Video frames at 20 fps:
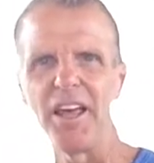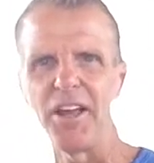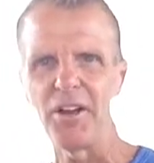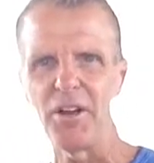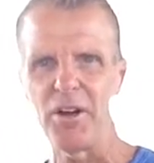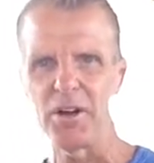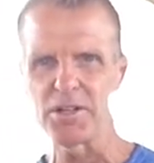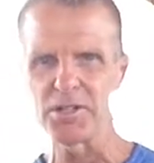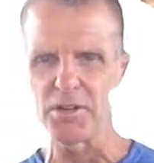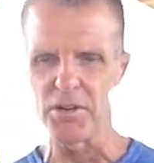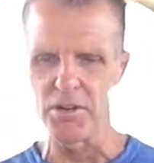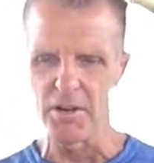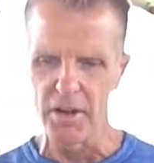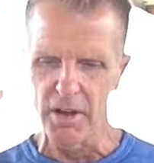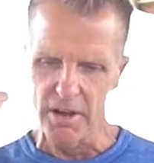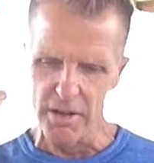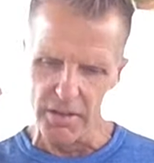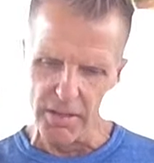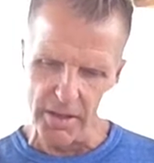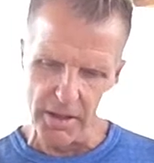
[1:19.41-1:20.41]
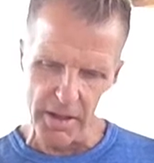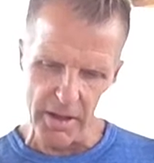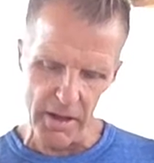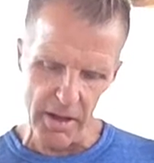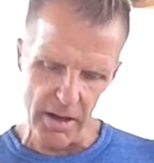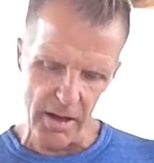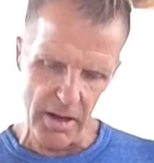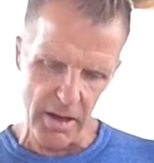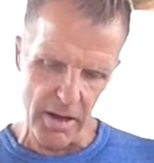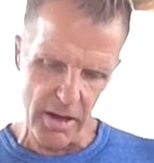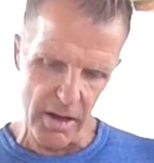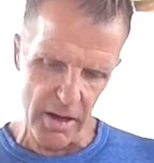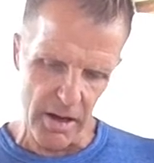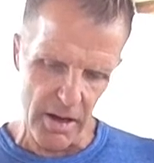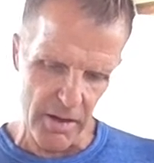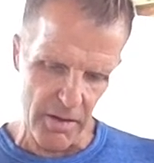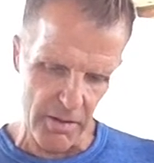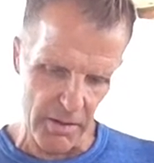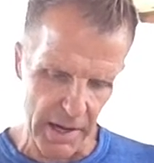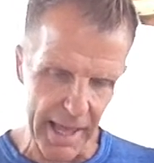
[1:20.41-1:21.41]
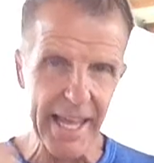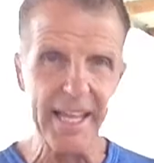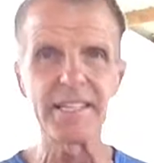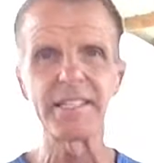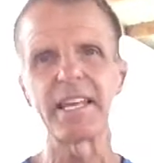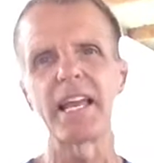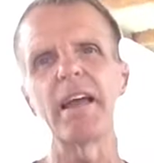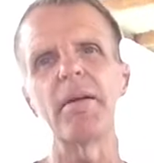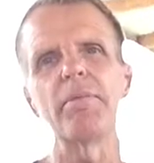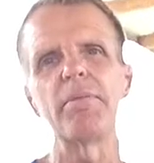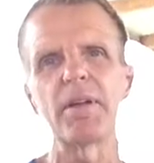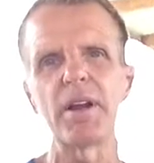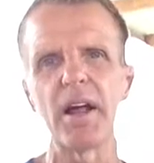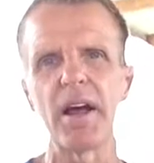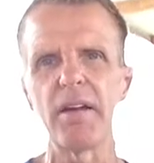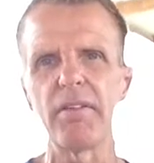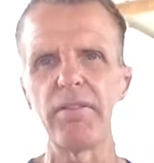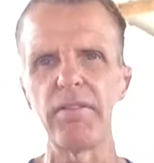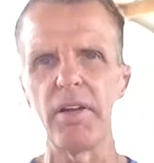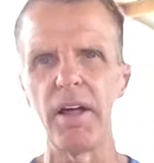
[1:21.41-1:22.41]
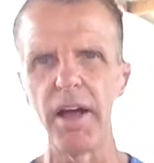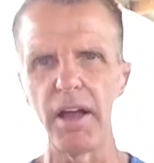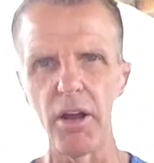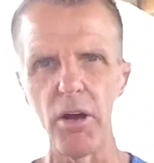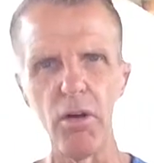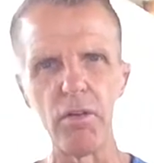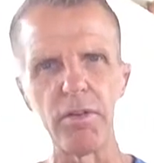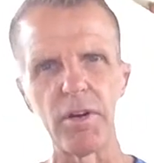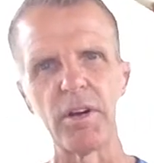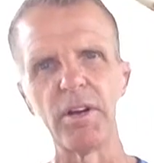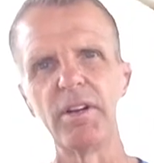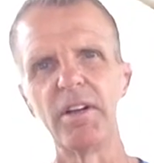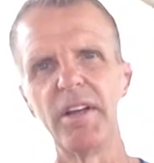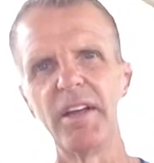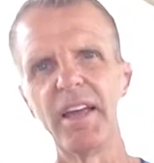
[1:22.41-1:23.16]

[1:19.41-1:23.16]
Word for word: and also the, uh, uh, the landscape that I fly over